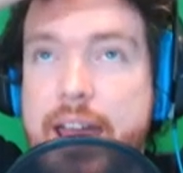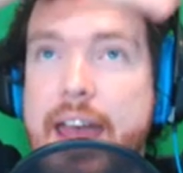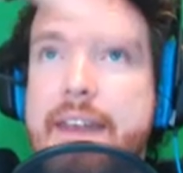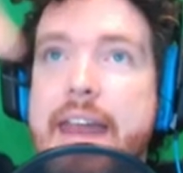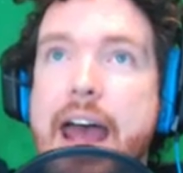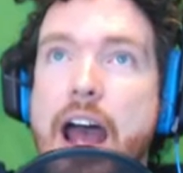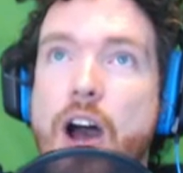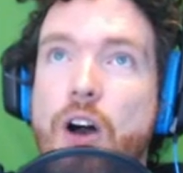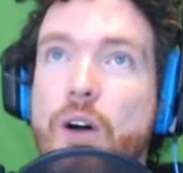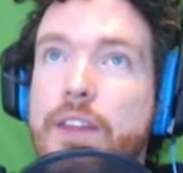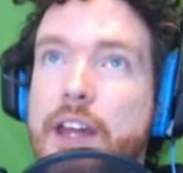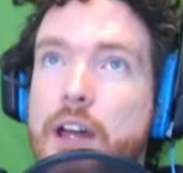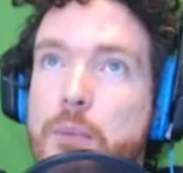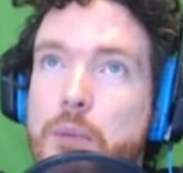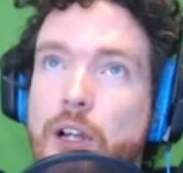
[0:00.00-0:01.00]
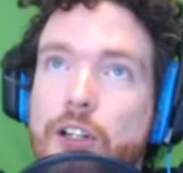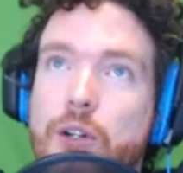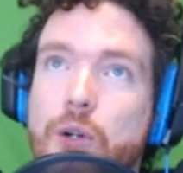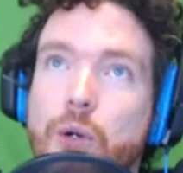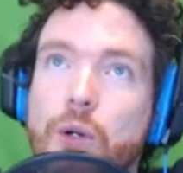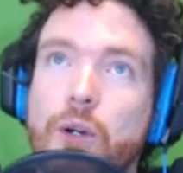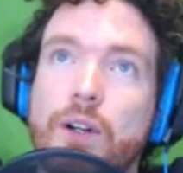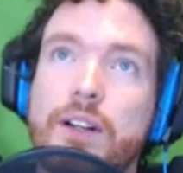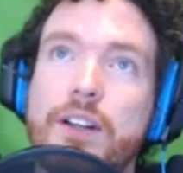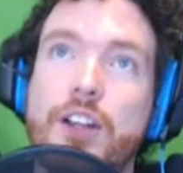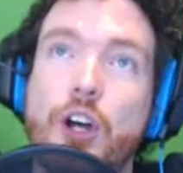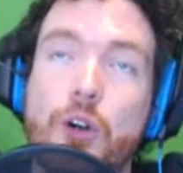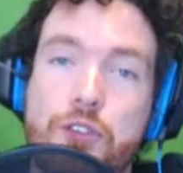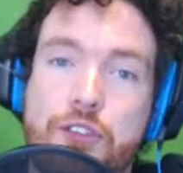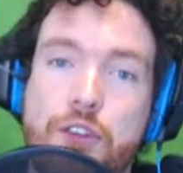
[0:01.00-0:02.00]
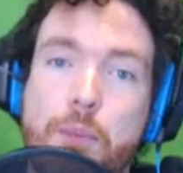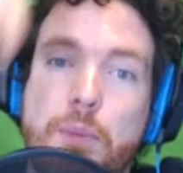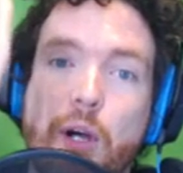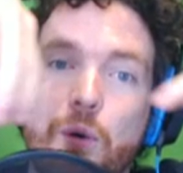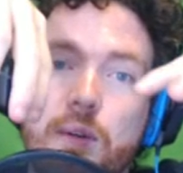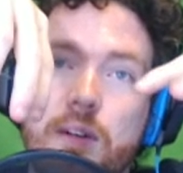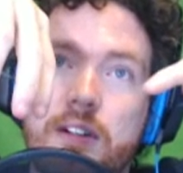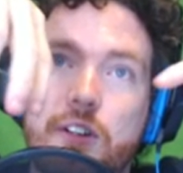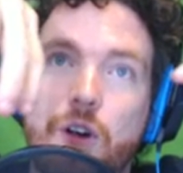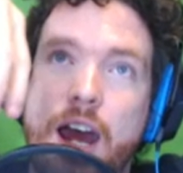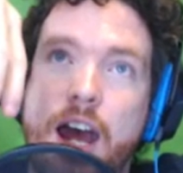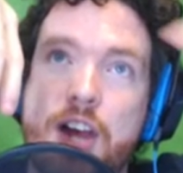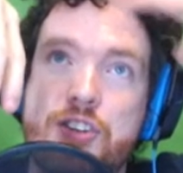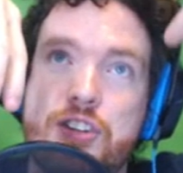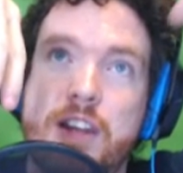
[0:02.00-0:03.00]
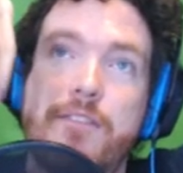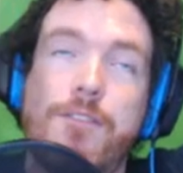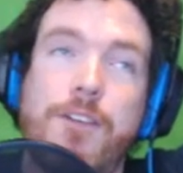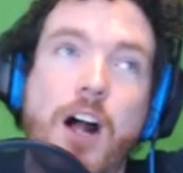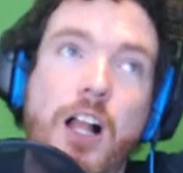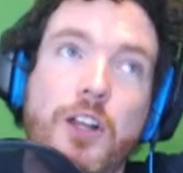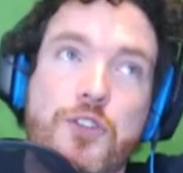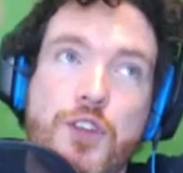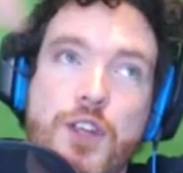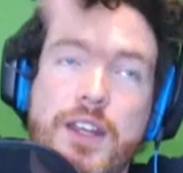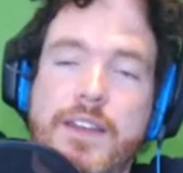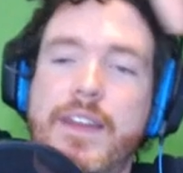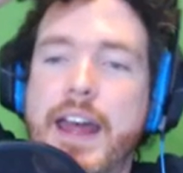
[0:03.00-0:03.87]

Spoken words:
and now the Umbrella Corps knows the boat crashed and follows it,